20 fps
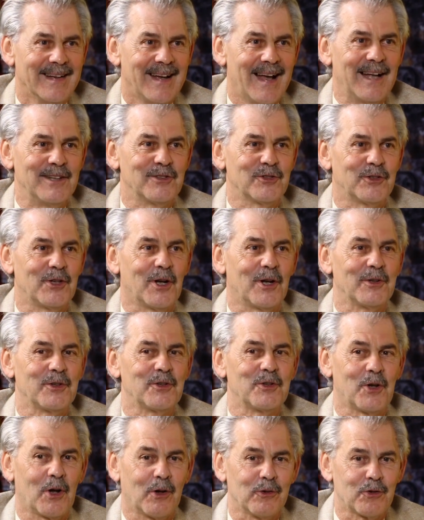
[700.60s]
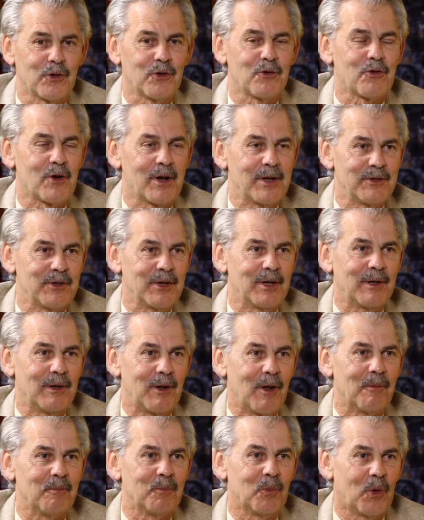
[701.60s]
and started concentrating a
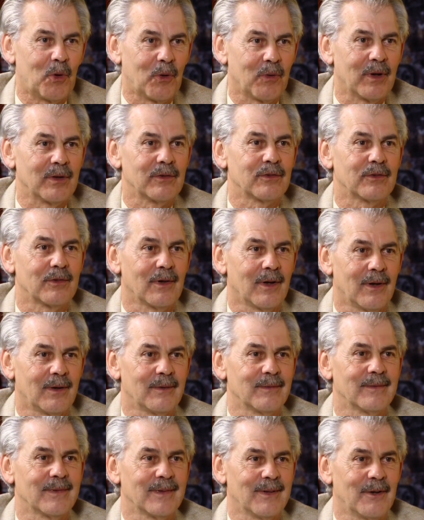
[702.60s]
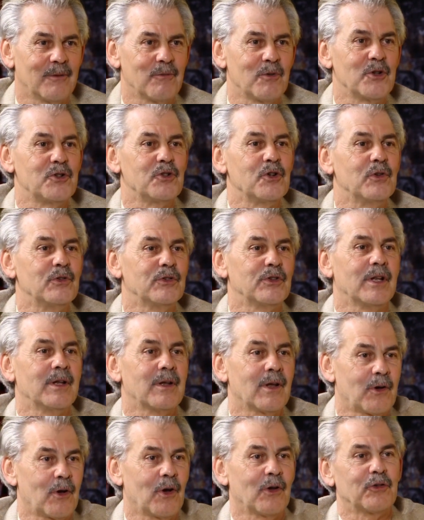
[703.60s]
lot more on reducing
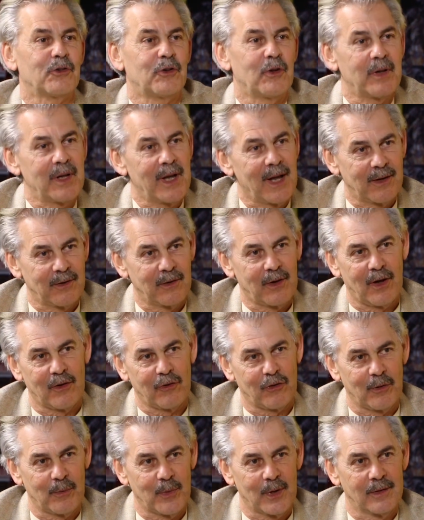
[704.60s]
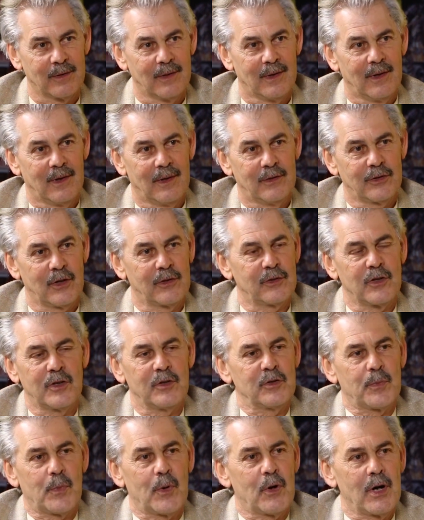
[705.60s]
the cost to the end customer. So it's
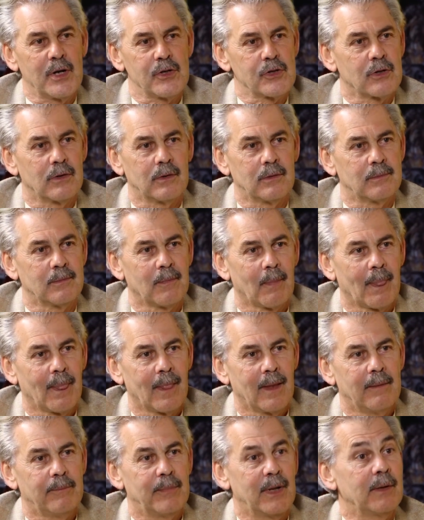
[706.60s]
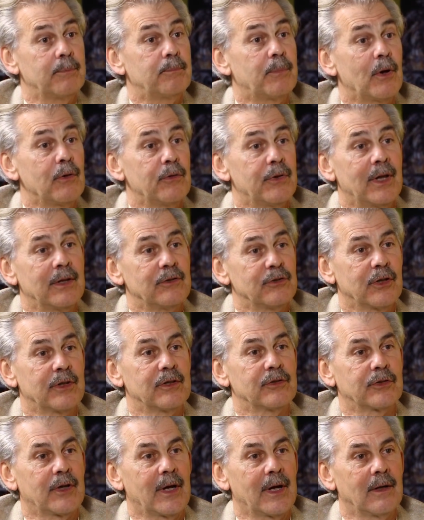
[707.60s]
inspirational, but at both ends of
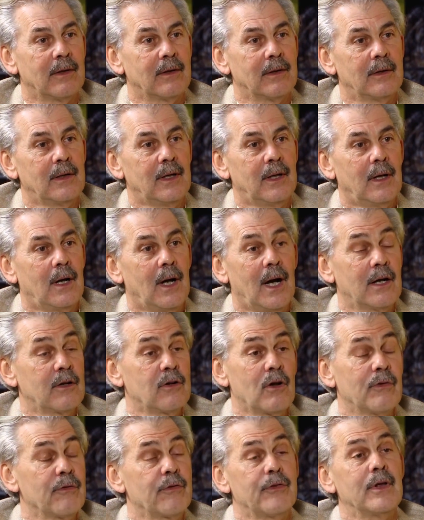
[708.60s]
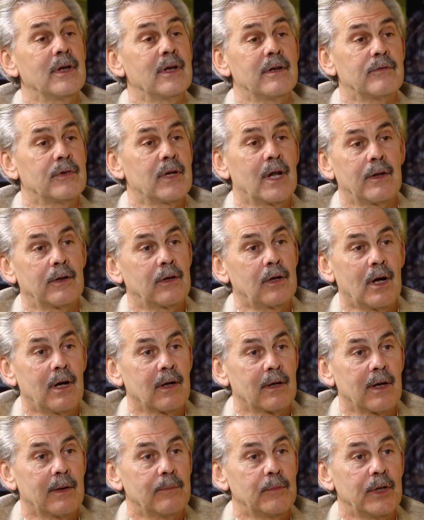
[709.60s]
the scale. I can't think of another car
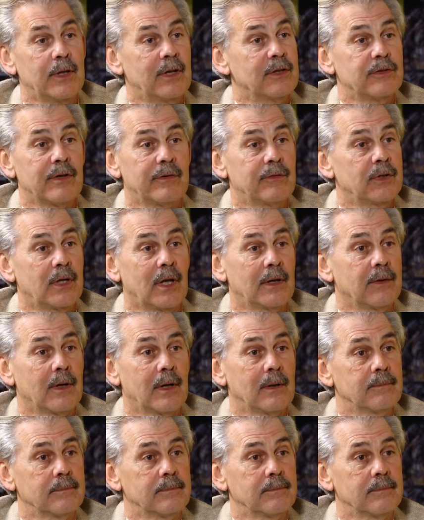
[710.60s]
company that's ever done that.